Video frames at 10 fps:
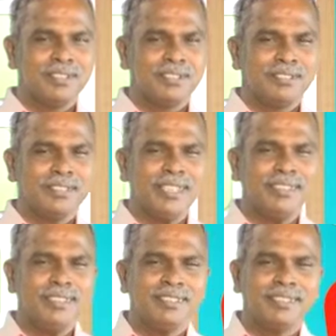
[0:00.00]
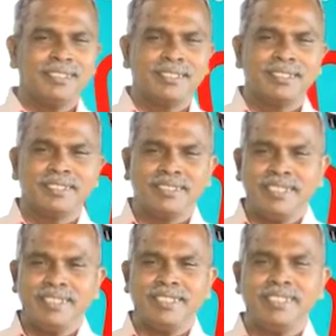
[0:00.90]
then
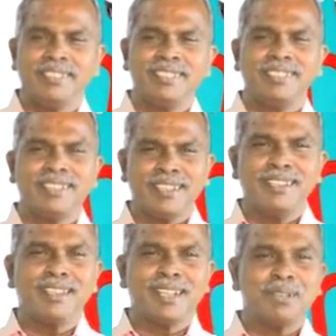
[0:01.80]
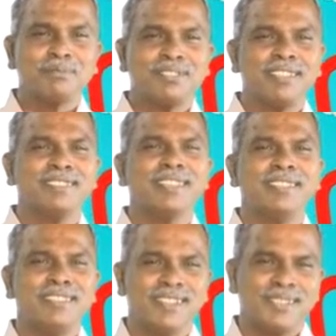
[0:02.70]
the color of the
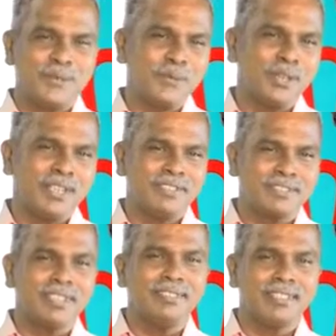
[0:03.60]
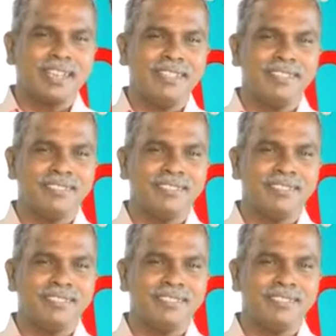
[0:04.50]
sun during sunrise